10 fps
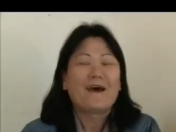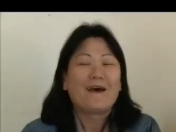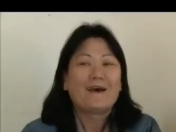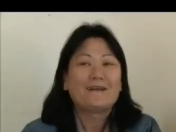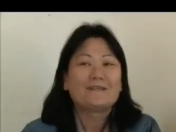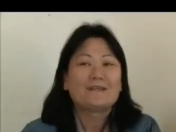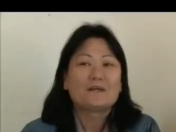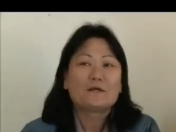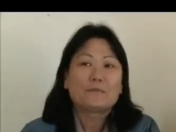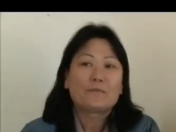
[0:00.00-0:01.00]

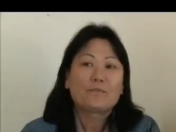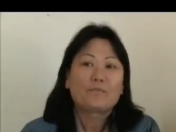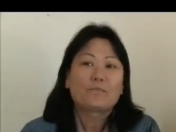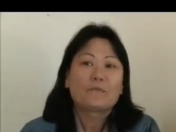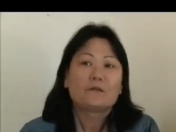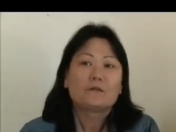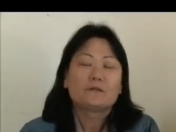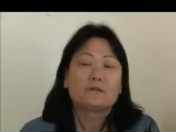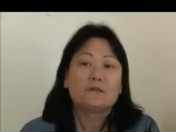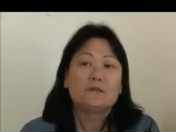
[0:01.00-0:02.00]
and
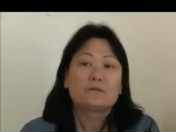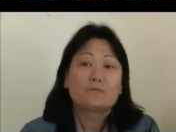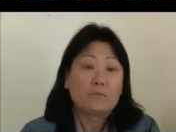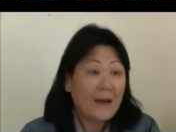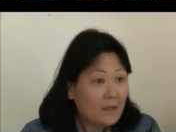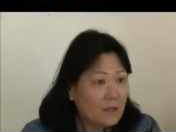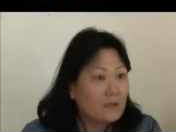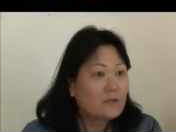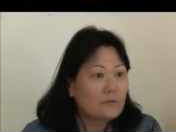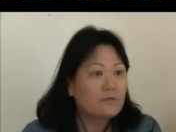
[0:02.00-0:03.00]
these
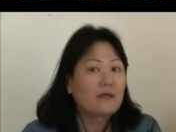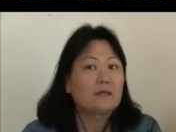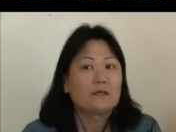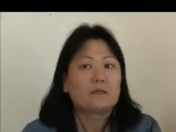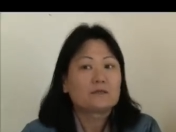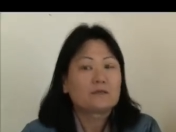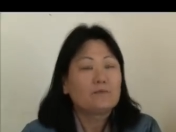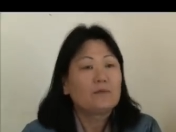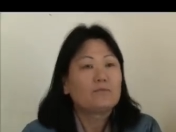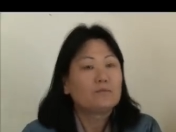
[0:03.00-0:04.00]
badly, you know, badly. And
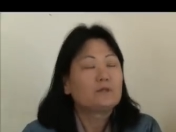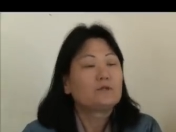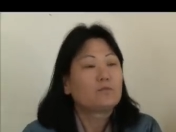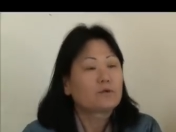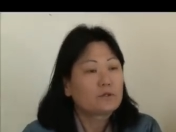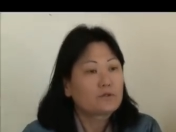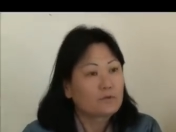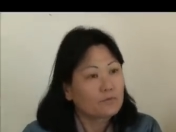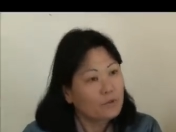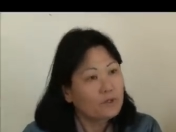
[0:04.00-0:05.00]
some have been reported to
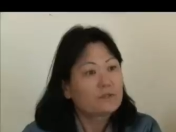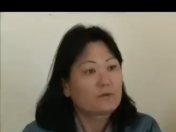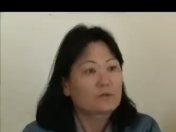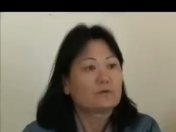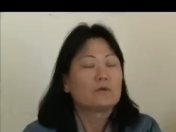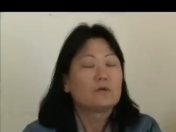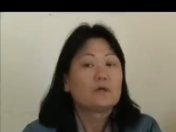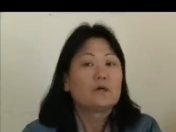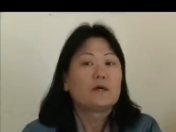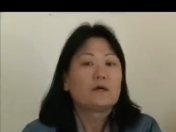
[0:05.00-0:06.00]
the police also,
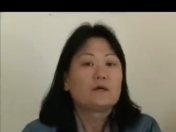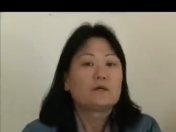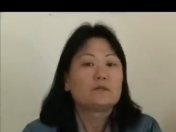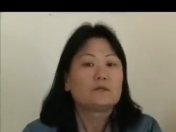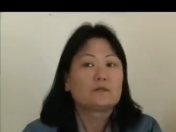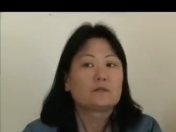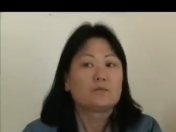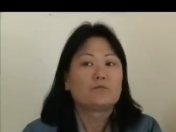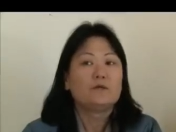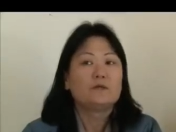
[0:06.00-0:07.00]
and
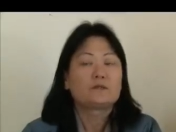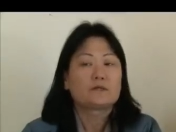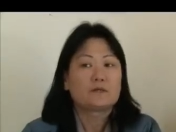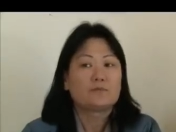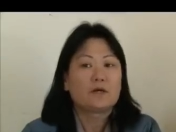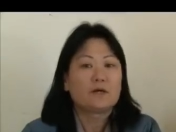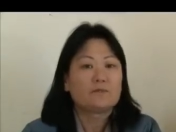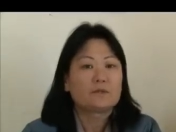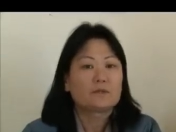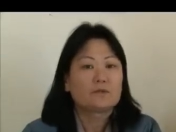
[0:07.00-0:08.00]
the police
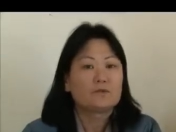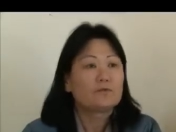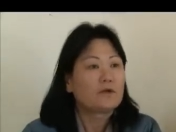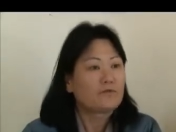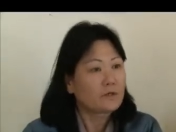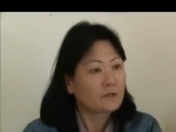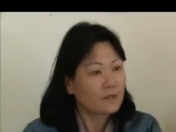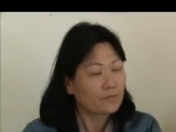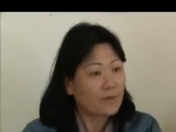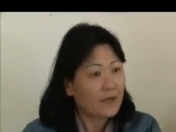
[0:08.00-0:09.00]
sometimes do refer
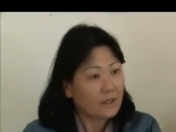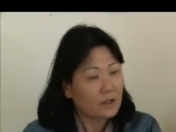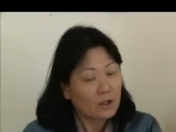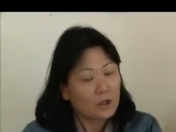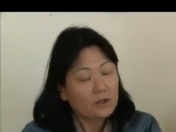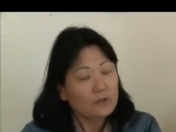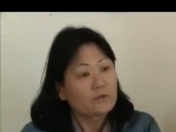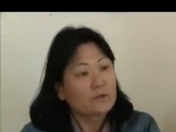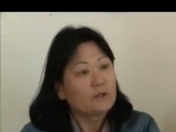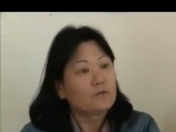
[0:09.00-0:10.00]
them back
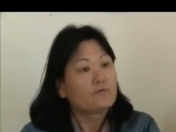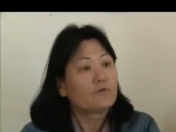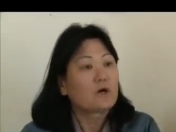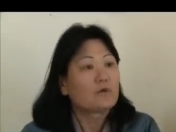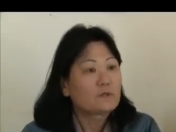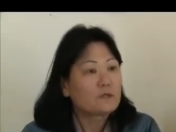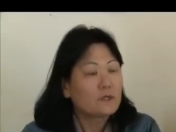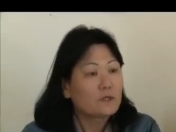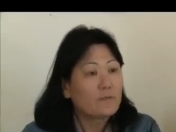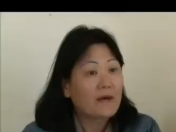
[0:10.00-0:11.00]
to Renew for
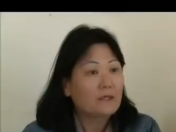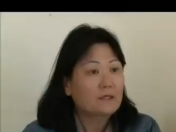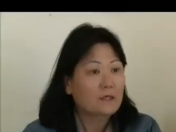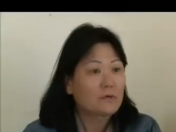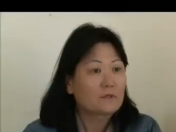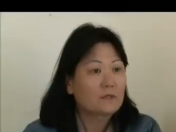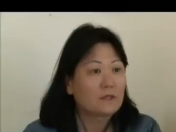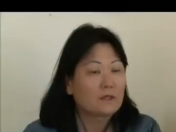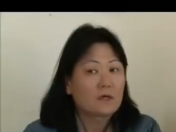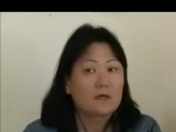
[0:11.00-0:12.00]
counseling, marriage
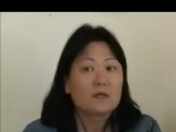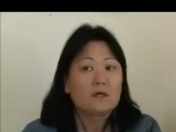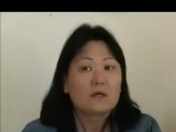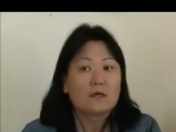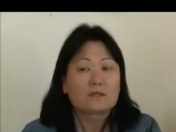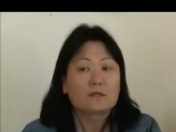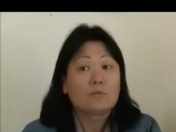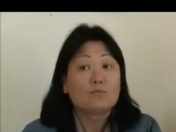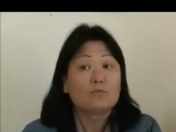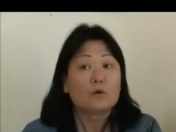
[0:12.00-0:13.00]
counseling, and
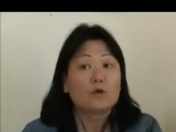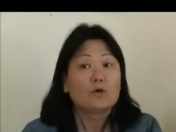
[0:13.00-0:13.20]
some